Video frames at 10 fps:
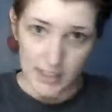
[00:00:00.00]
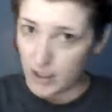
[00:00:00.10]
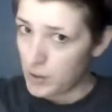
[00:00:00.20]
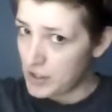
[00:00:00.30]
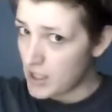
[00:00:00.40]

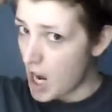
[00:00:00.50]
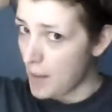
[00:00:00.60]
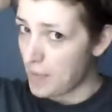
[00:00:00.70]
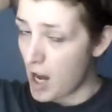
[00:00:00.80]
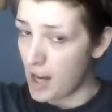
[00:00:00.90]
loose
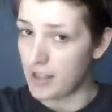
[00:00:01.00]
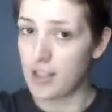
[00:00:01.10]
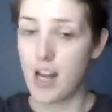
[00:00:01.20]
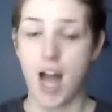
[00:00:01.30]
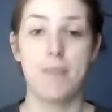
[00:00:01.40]
top knot.
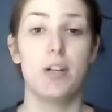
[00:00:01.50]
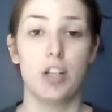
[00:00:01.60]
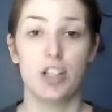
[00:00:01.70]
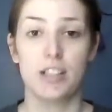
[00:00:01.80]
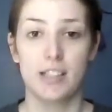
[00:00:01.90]
I'm a
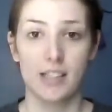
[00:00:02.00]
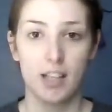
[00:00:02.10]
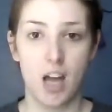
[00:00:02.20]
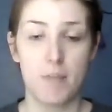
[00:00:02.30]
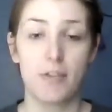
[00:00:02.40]
nurse.
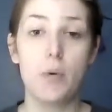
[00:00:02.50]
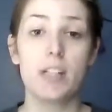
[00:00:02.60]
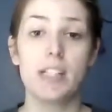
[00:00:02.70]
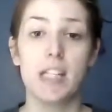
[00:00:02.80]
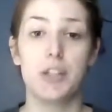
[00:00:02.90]
If you want
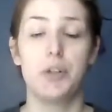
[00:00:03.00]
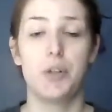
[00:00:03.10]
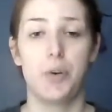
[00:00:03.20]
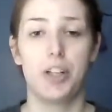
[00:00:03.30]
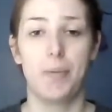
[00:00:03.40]
to see a
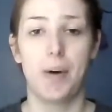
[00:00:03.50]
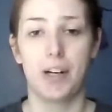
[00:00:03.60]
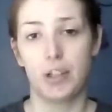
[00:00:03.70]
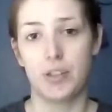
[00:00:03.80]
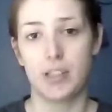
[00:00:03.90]
tutorial about a
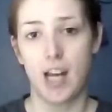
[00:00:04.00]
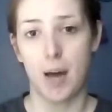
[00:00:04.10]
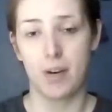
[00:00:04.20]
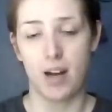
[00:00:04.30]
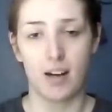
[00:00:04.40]
loose
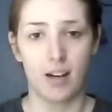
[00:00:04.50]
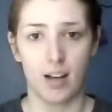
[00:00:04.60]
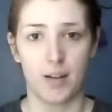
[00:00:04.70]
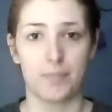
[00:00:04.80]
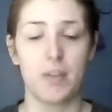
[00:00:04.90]
top knot,
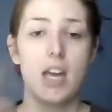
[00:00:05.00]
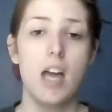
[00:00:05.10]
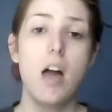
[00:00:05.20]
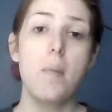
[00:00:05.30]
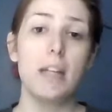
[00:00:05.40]

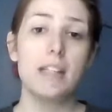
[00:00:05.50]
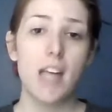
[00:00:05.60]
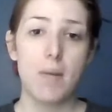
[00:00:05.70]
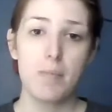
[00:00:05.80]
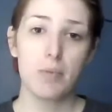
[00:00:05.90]
please
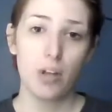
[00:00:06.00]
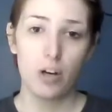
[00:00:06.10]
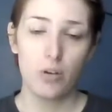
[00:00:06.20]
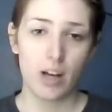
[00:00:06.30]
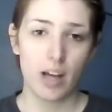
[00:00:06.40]
comment
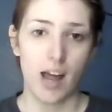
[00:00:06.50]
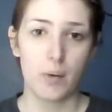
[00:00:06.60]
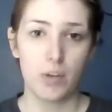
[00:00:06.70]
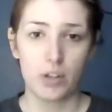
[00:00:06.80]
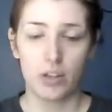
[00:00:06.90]
below and I
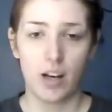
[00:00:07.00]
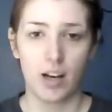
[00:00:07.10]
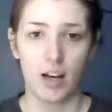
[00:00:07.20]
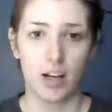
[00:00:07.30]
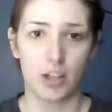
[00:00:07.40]
will
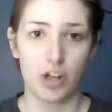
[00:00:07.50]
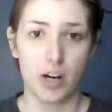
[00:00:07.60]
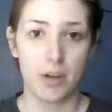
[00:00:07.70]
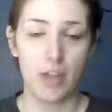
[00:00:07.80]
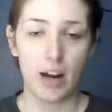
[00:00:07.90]
try to
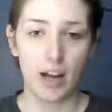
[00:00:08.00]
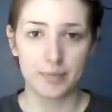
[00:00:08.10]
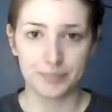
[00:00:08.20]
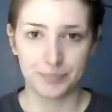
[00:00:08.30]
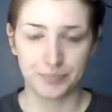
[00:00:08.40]
put that
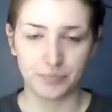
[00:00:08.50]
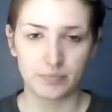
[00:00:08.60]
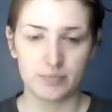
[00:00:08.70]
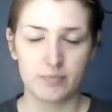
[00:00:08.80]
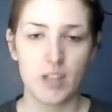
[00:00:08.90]
up
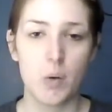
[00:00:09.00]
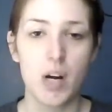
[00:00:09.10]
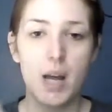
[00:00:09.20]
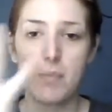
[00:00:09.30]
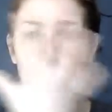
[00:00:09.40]
when
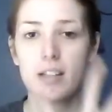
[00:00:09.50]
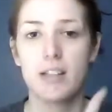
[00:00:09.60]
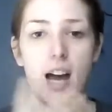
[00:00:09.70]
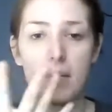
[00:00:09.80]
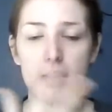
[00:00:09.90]
I'm
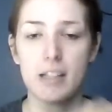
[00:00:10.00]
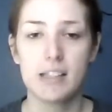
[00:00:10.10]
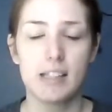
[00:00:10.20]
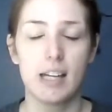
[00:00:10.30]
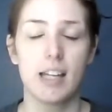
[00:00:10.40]
not being
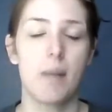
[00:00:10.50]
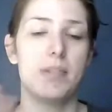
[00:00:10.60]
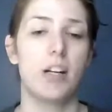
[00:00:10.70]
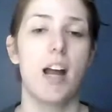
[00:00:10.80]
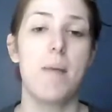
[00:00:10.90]
sick. And I'm
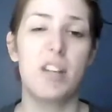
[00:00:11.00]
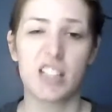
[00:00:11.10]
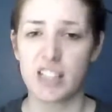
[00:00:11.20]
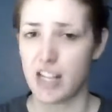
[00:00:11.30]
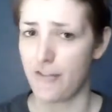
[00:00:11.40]
sorry, I'm going to
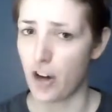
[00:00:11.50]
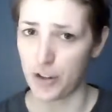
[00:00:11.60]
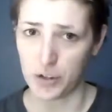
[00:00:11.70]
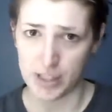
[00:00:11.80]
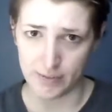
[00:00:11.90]
sniff all
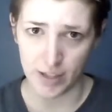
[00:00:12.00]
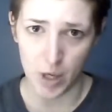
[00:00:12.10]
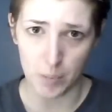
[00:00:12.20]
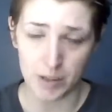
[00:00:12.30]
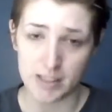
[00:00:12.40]
through this
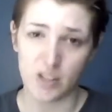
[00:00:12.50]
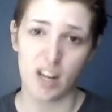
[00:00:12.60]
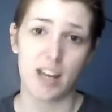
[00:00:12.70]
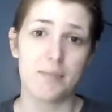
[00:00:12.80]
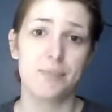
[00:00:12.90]
video. Please don't
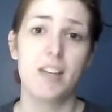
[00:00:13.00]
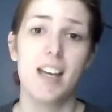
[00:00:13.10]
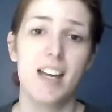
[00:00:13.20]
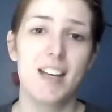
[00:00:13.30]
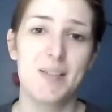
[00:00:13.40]
hate.
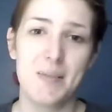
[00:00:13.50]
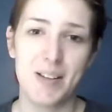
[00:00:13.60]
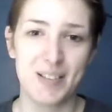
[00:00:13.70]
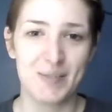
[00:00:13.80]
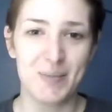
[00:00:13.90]

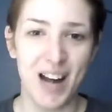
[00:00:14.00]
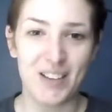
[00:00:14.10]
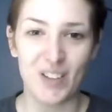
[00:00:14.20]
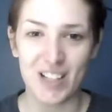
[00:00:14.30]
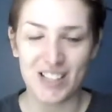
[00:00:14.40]
But I'm
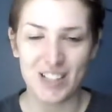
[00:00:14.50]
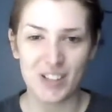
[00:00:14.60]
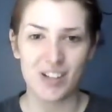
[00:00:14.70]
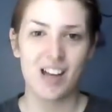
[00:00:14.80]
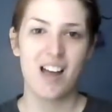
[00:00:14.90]
going
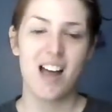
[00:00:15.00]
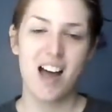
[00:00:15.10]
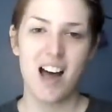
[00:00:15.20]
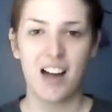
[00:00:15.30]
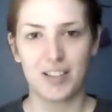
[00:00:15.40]
to.
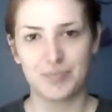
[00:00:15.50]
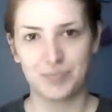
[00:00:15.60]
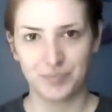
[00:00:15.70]
Um,